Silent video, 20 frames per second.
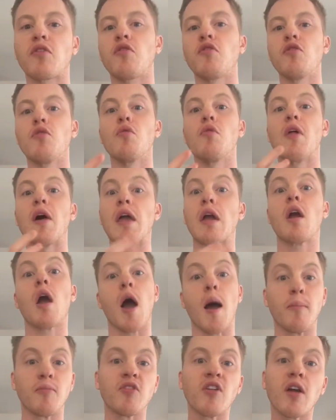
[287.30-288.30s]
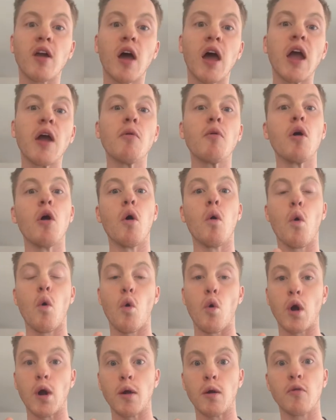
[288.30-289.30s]
to, like Coptic Cairo
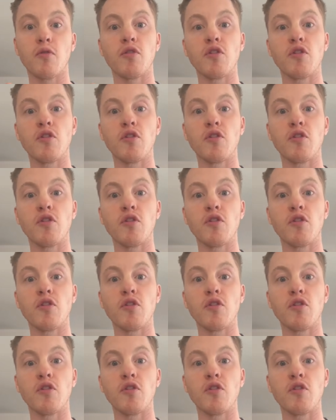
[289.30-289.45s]
or the